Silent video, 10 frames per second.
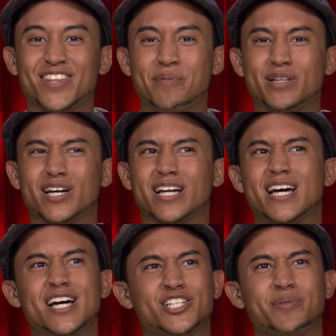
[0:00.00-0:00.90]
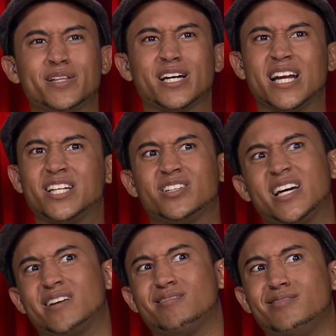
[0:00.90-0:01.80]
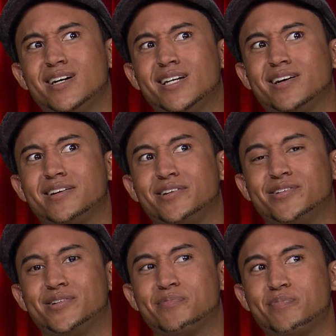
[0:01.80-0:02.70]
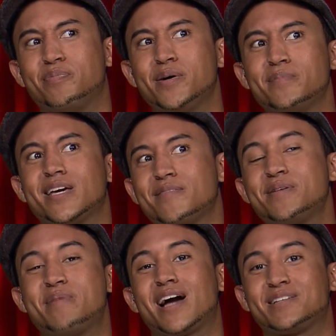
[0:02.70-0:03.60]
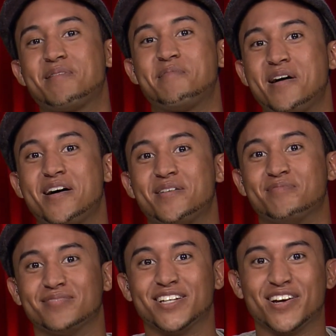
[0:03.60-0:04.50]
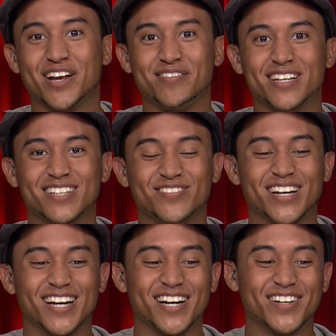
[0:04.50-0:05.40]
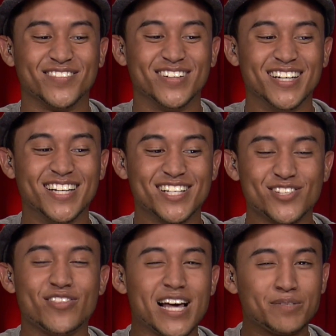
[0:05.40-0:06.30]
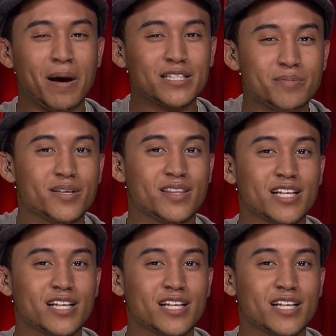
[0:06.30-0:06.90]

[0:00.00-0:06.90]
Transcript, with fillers: and they'll be looking at, she'll be looking at you like what are you doing put me give me back to my mom you know what i mean but um so that's possibly